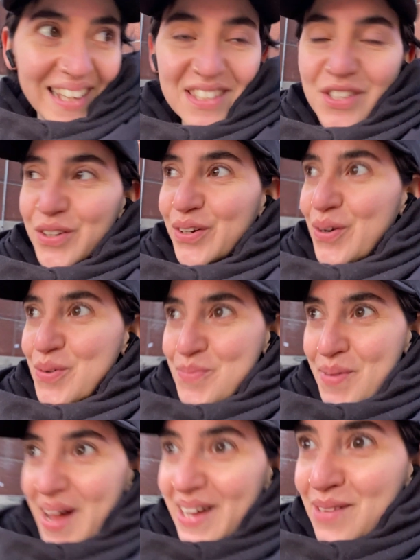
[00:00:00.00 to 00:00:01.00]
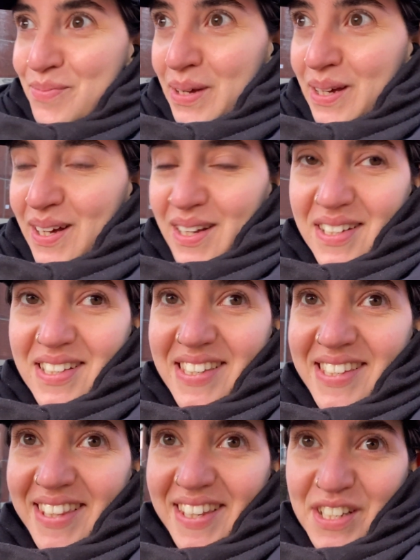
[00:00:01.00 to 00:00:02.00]
to go back because
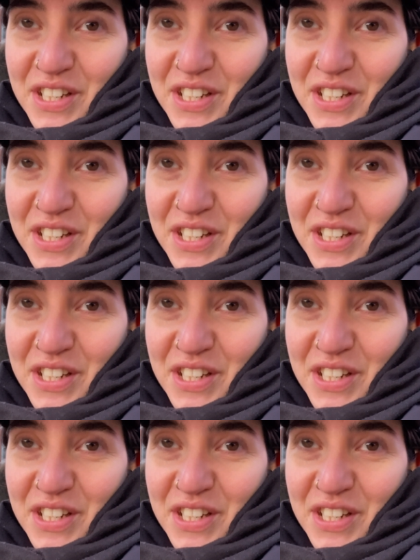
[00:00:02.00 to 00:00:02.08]
the